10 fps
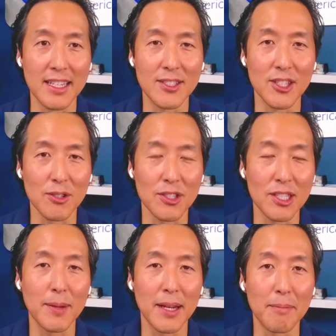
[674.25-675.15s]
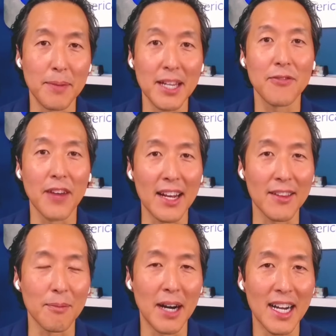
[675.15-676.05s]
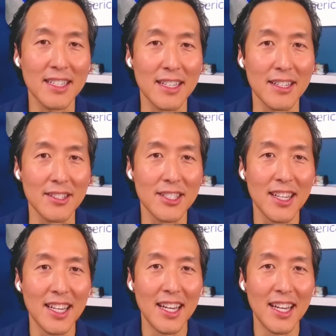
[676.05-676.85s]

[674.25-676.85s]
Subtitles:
And so she's been a big fan of the mocktails